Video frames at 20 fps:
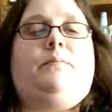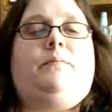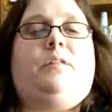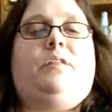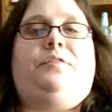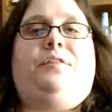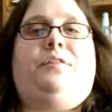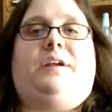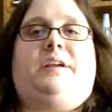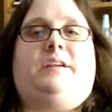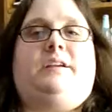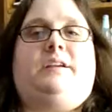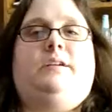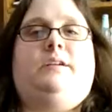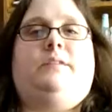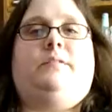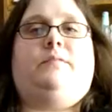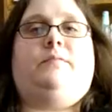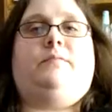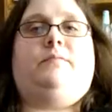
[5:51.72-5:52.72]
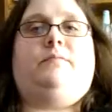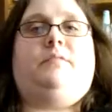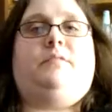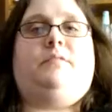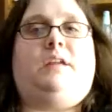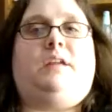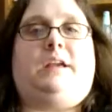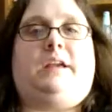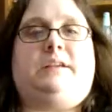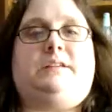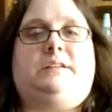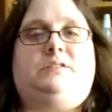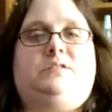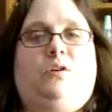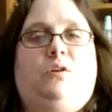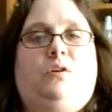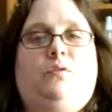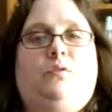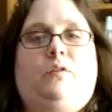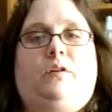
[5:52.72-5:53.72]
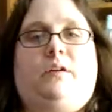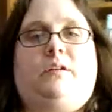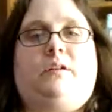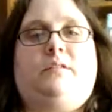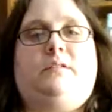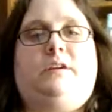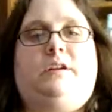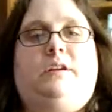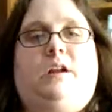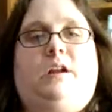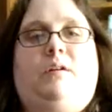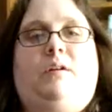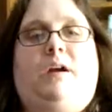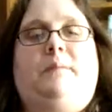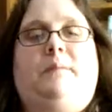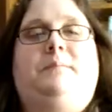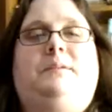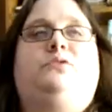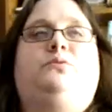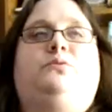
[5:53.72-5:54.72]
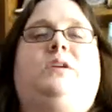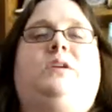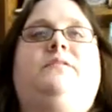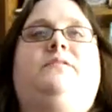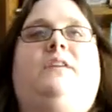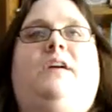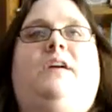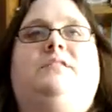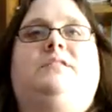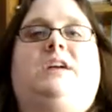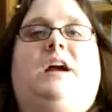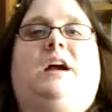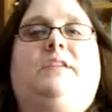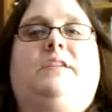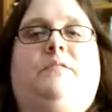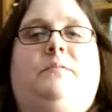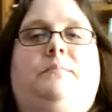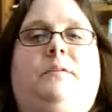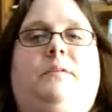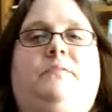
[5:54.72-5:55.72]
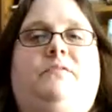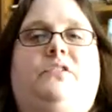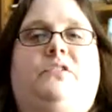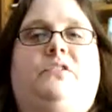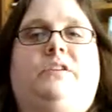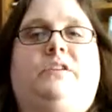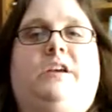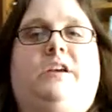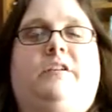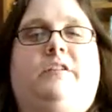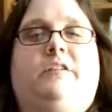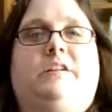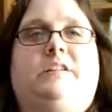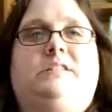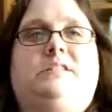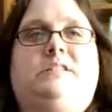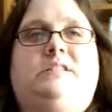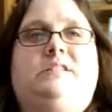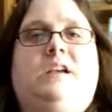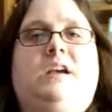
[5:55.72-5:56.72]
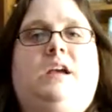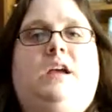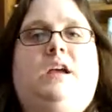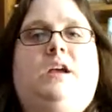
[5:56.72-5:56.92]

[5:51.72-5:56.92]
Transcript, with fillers: think things over, you know? I mean, 25 is kind of a pivotal year. It's